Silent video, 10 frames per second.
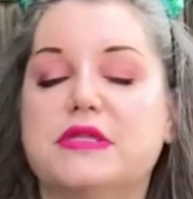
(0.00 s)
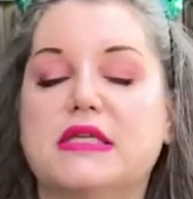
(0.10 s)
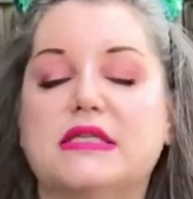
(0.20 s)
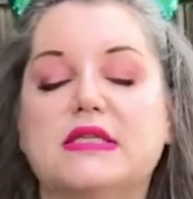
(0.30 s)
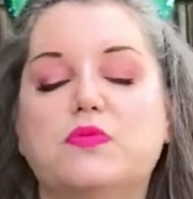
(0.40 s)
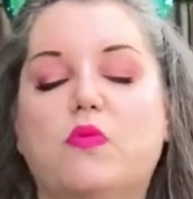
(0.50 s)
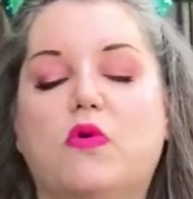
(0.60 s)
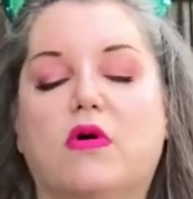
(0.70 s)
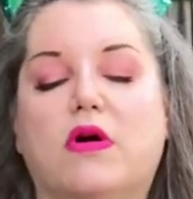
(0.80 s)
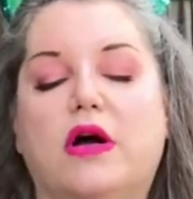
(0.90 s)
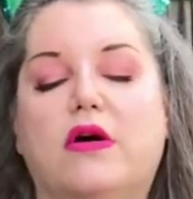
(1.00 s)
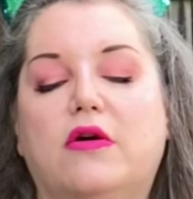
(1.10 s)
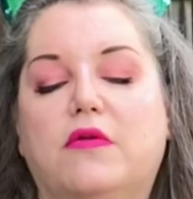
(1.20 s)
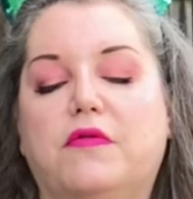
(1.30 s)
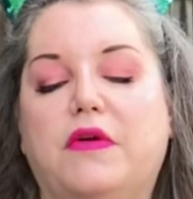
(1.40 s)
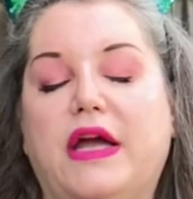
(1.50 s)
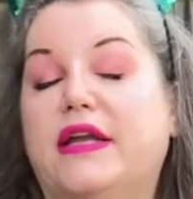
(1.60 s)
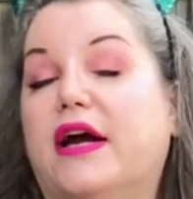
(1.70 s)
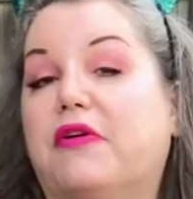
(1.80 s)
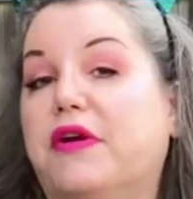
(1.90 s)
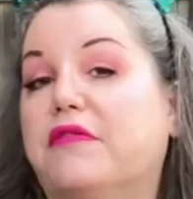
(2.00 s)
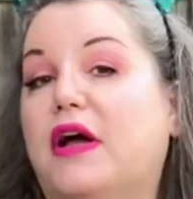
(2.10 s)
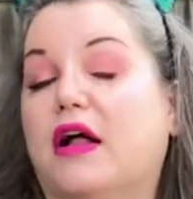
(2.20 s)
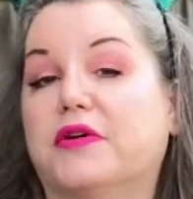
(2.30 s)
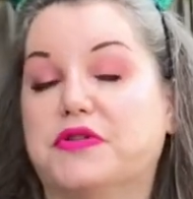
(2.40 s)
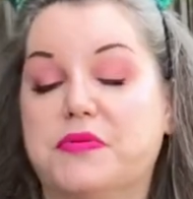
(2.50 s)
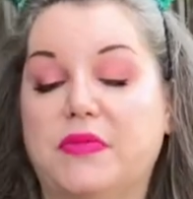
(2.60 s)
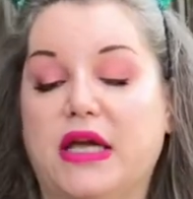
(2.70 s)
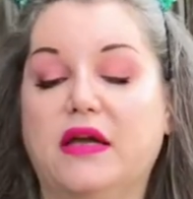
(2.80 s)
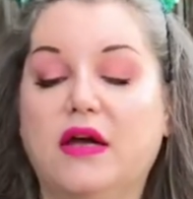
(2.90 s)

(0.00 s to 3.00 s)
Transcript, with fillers: This is more of a decorative collar to me.